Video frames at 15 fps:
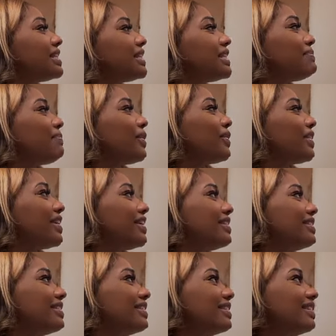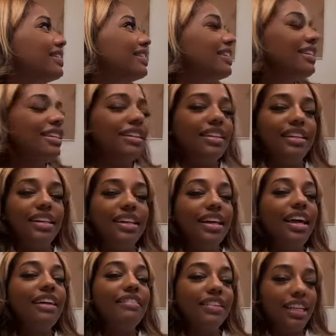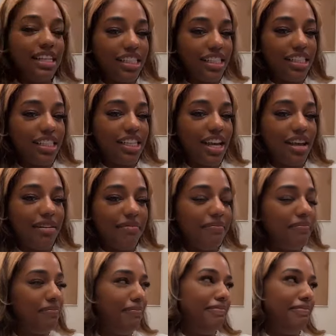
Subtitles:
once it's broken in a relationship?